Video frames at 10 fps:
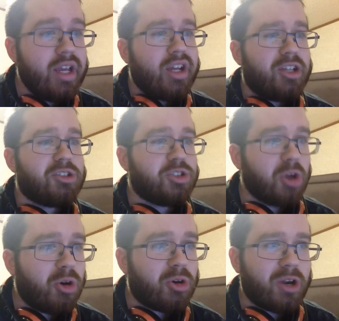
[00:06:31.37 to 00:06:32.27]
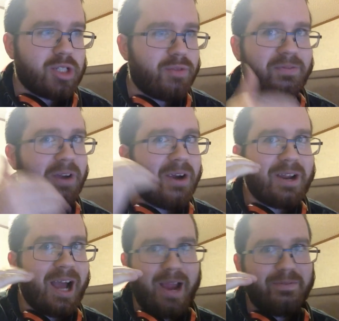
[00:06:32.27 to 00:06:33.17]
because Joker has a
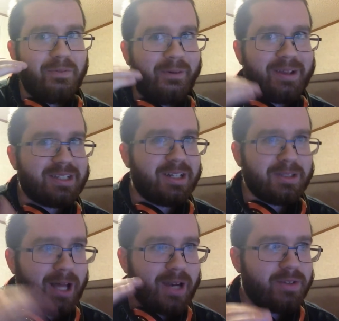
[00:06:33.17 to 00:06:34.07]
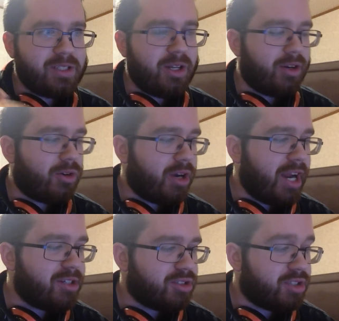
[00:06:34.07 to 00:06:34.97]
very high voice in a lot of his
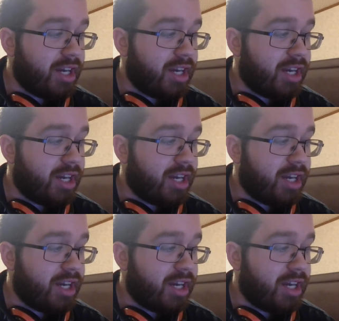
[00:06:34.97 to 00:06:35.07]
incarnations,